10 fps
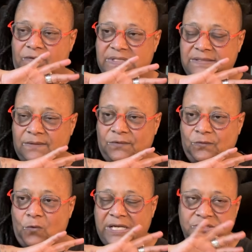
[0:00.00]
this
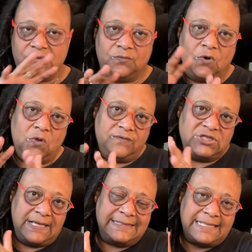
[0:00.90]
Western role of
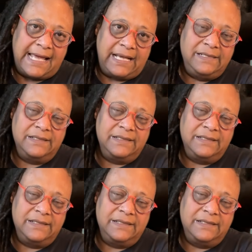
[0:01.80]
genocide,